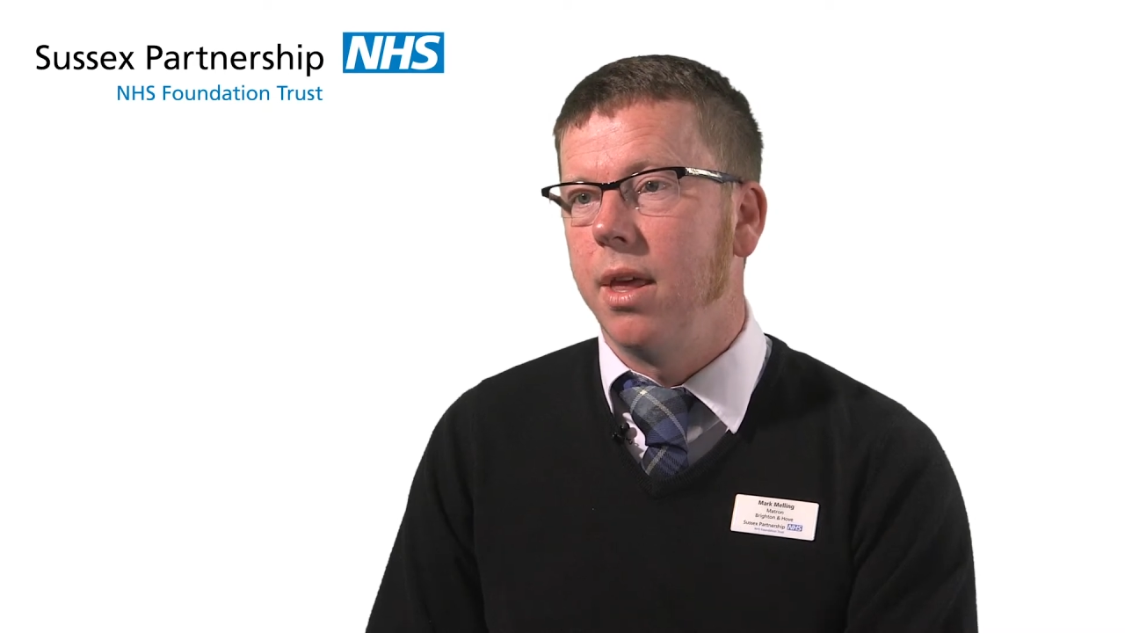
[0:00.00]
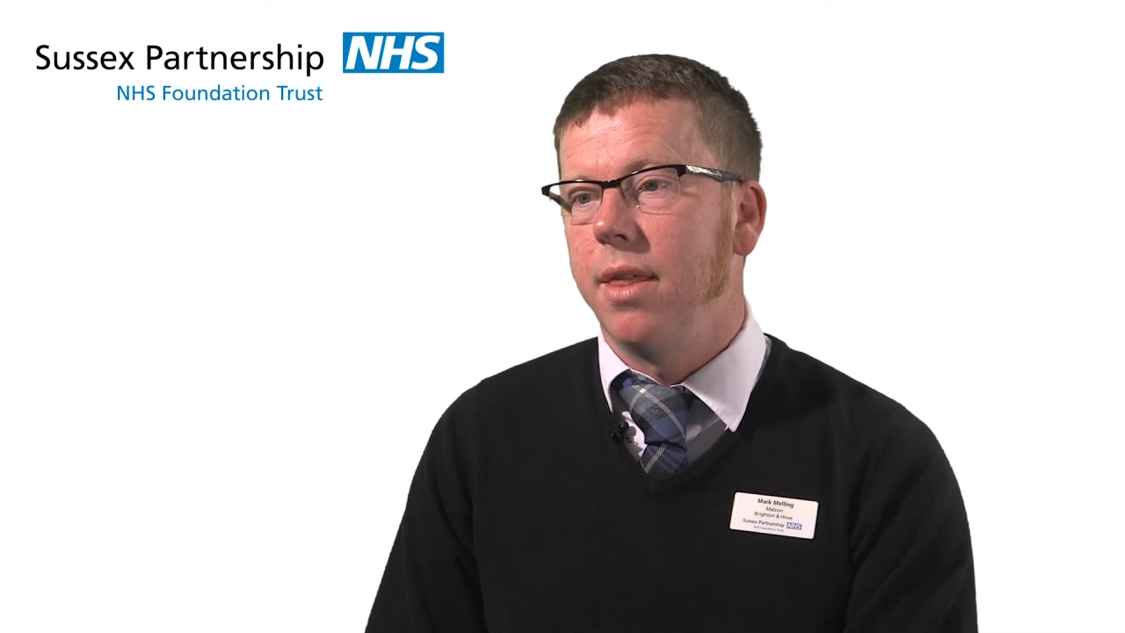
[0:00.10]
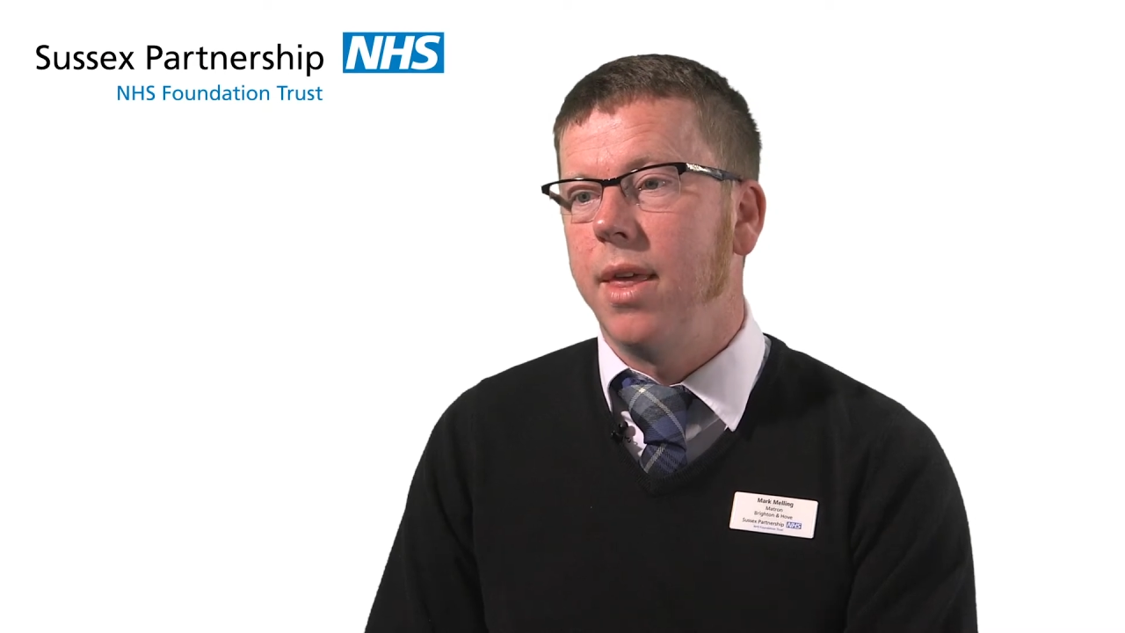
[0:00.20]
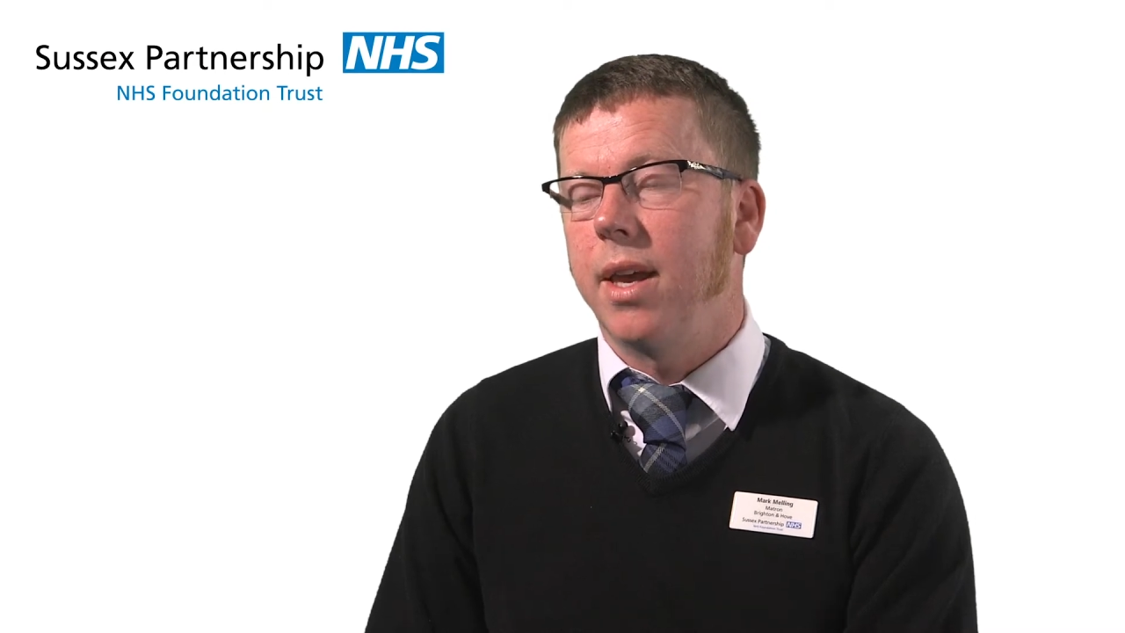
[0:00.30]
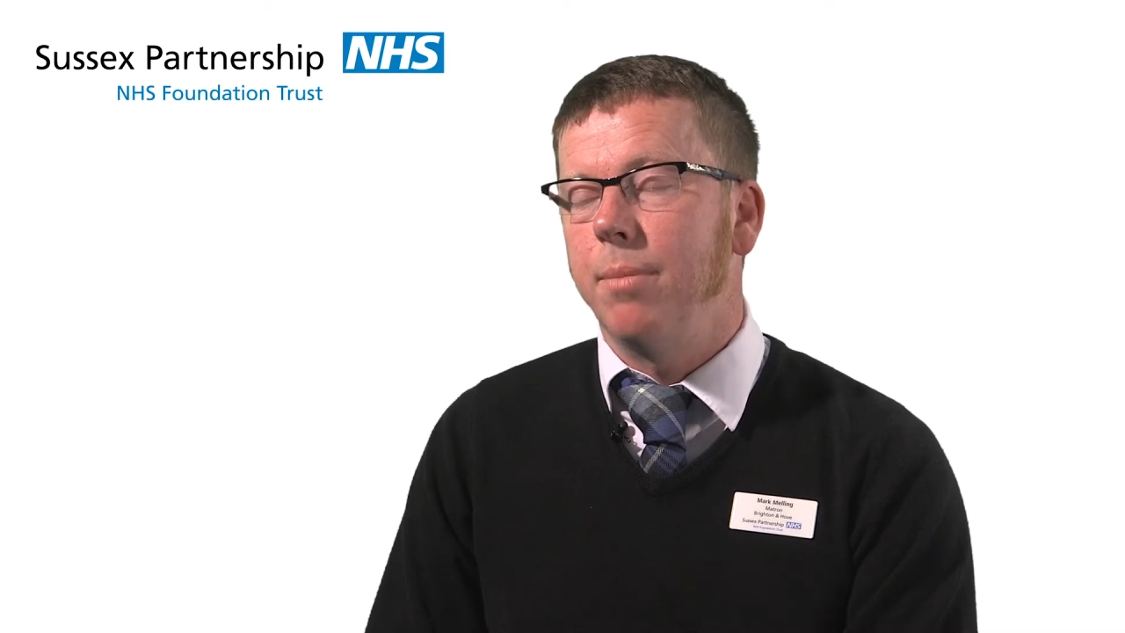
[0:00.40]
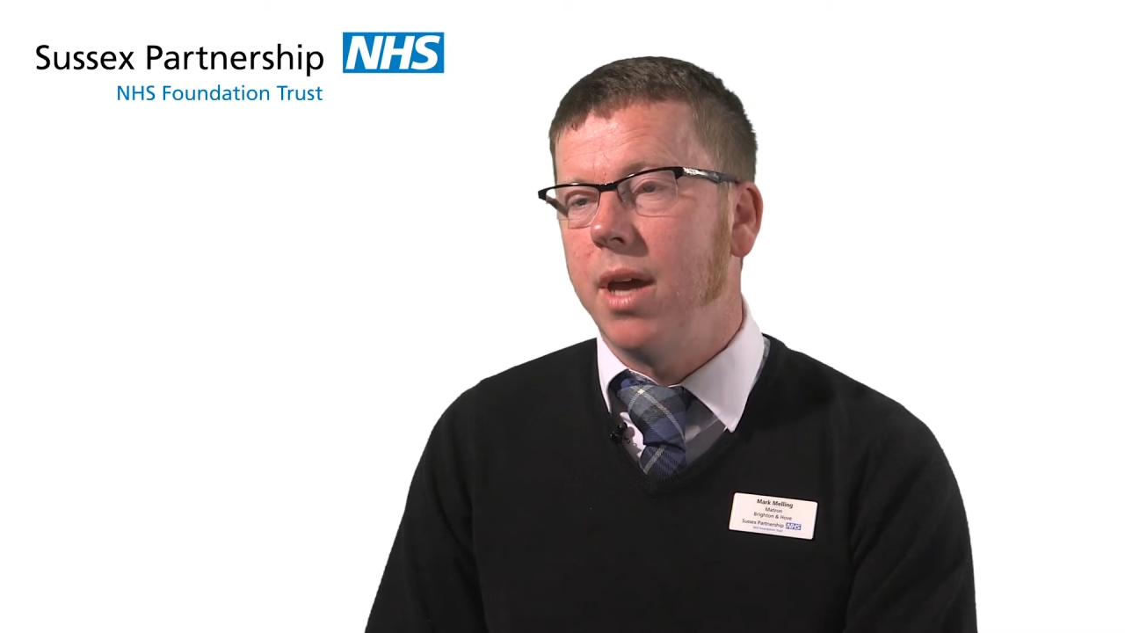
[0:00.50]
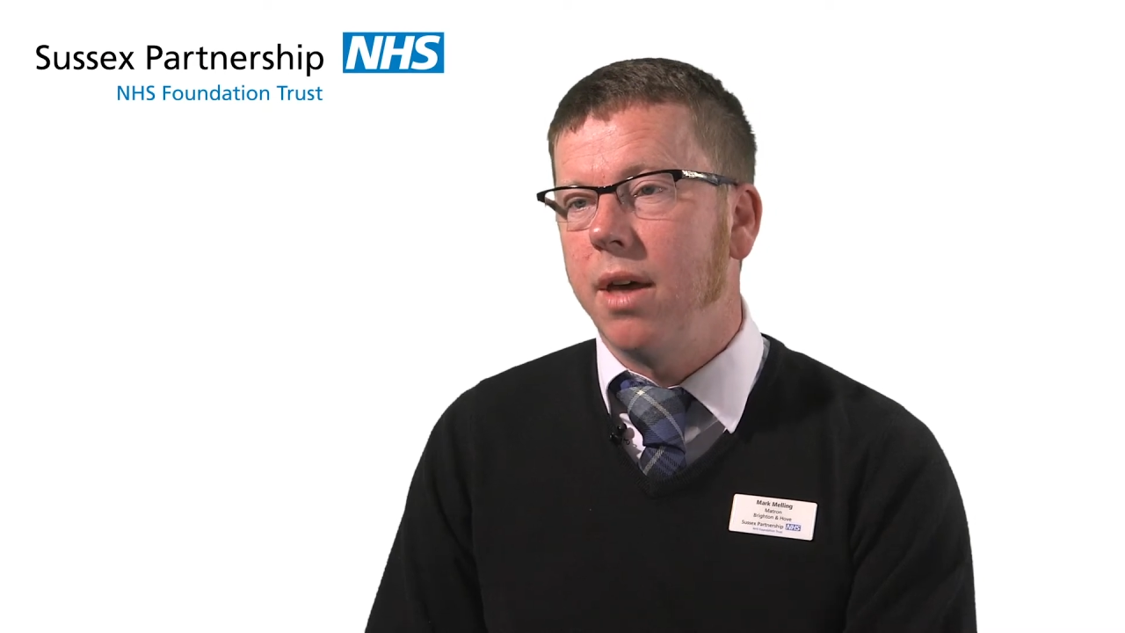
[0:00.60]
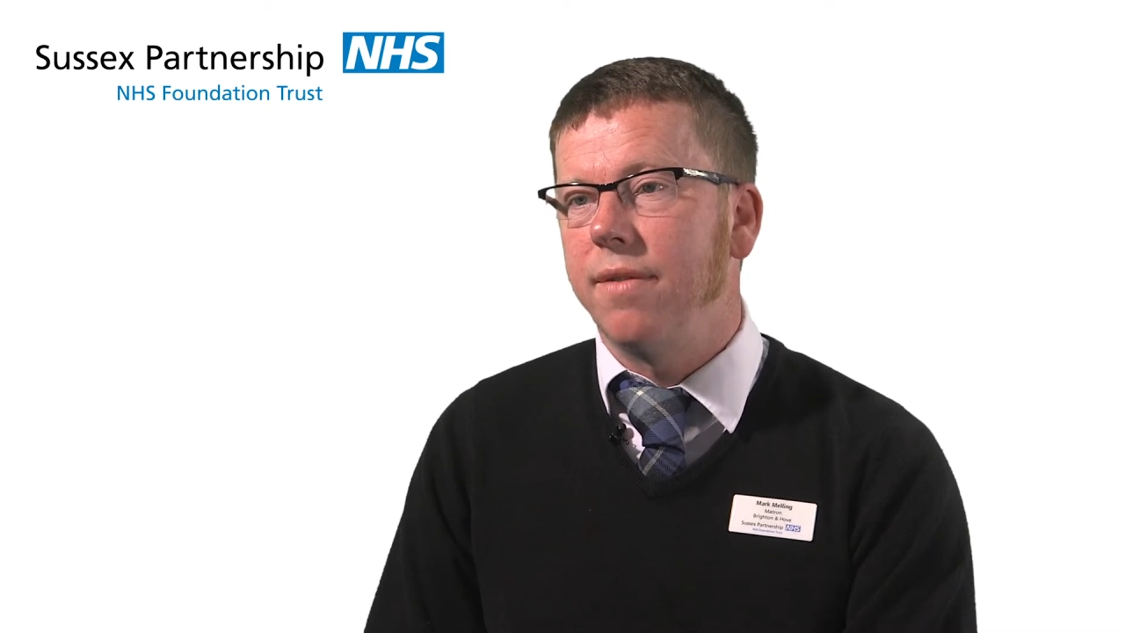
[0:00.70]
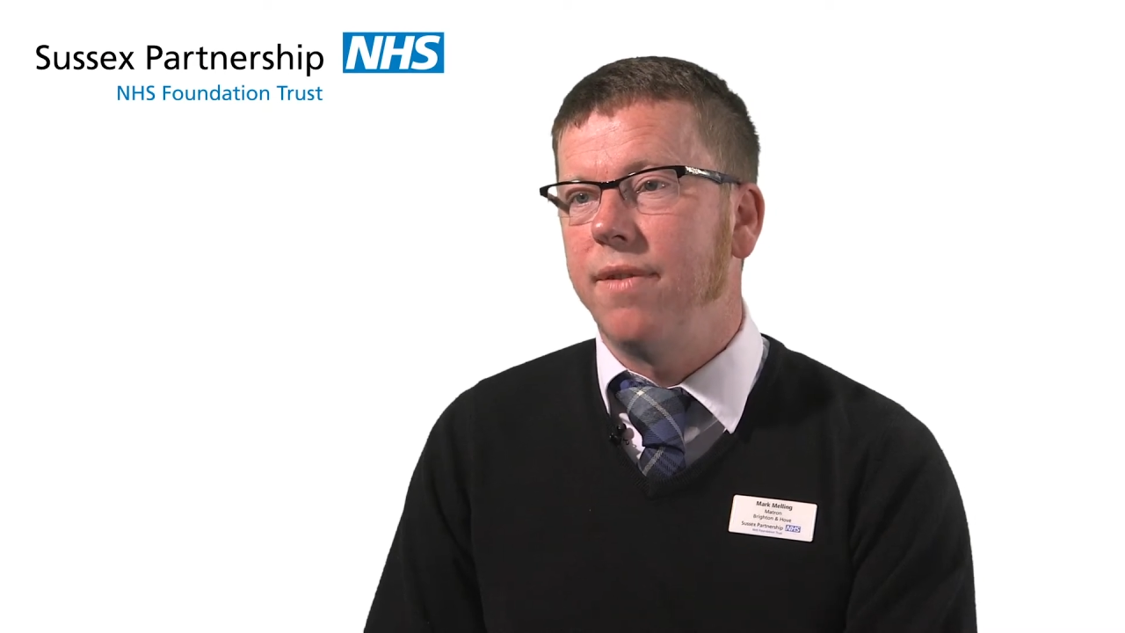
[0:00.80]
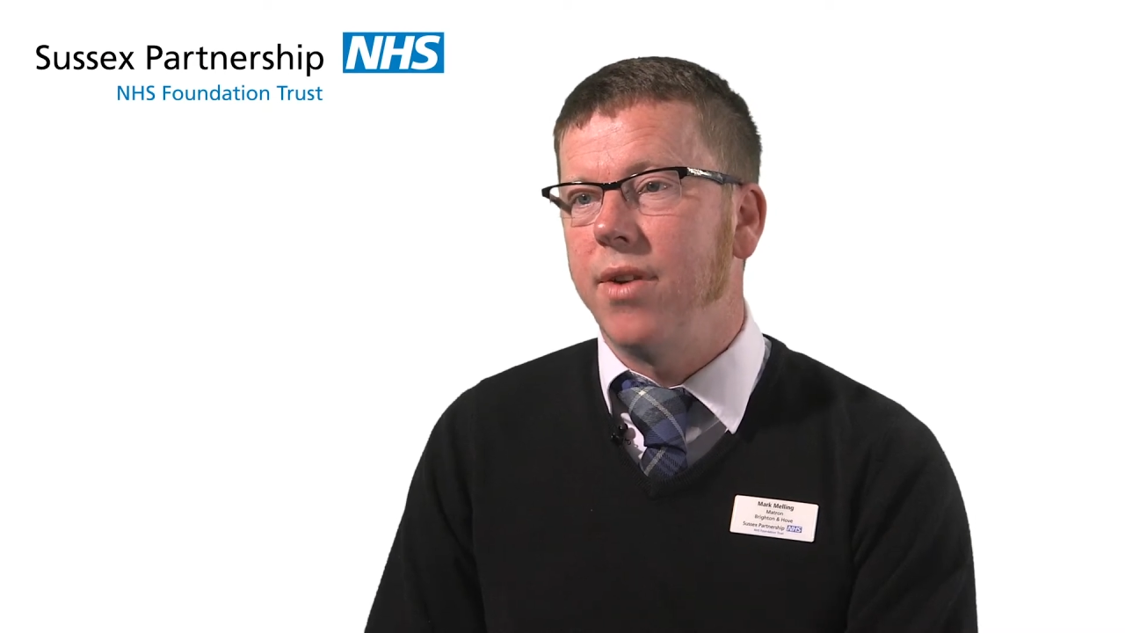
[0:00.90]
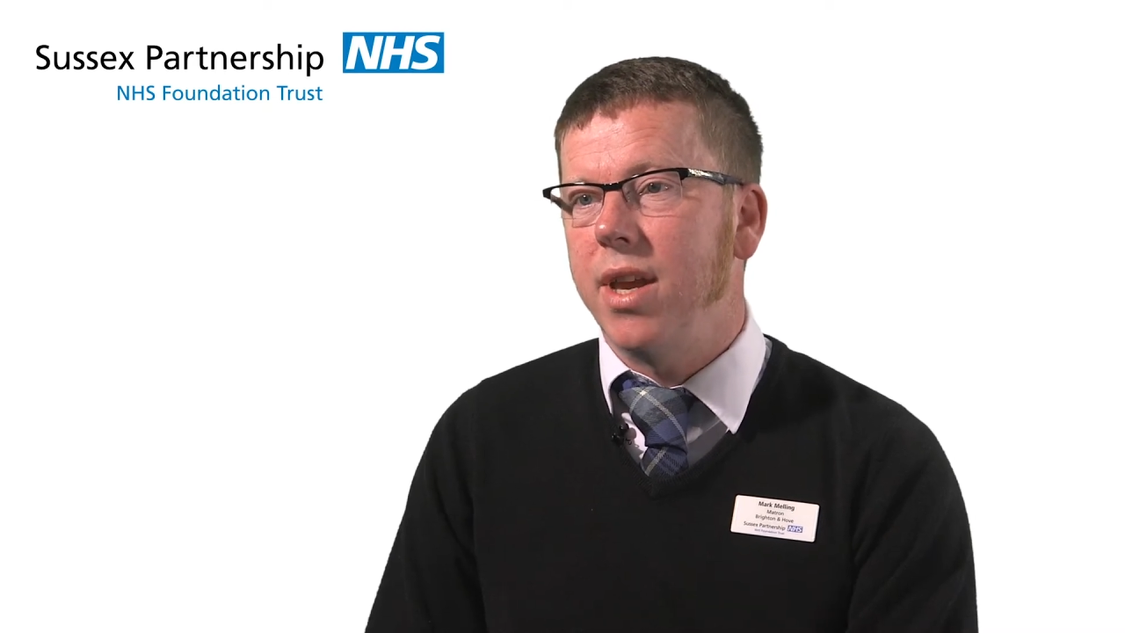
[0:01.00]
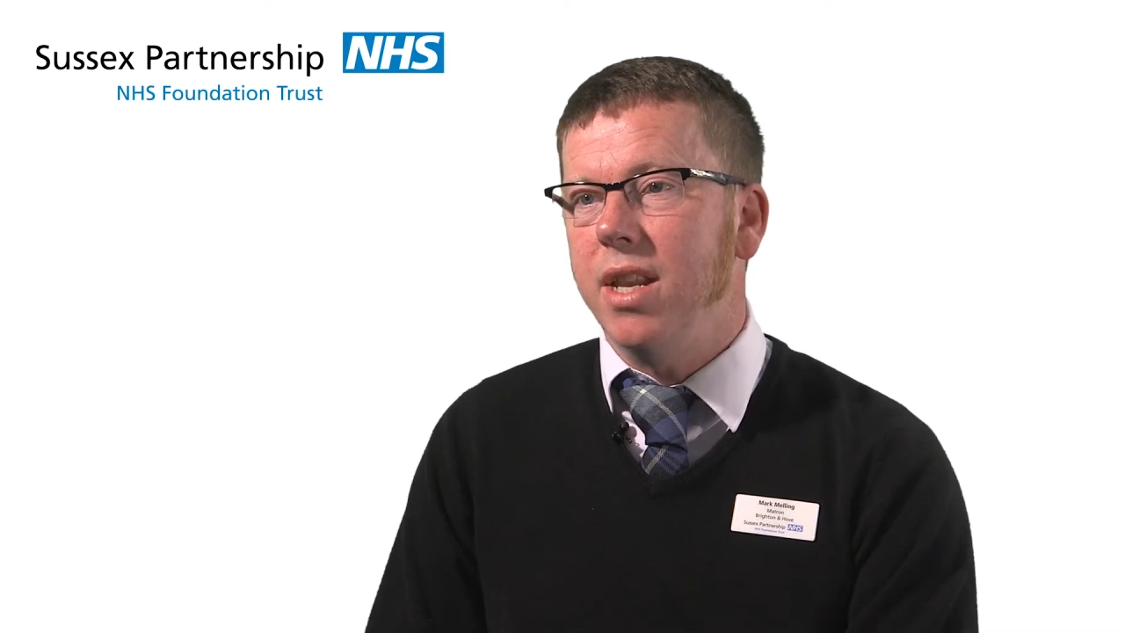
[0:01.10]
There can be other very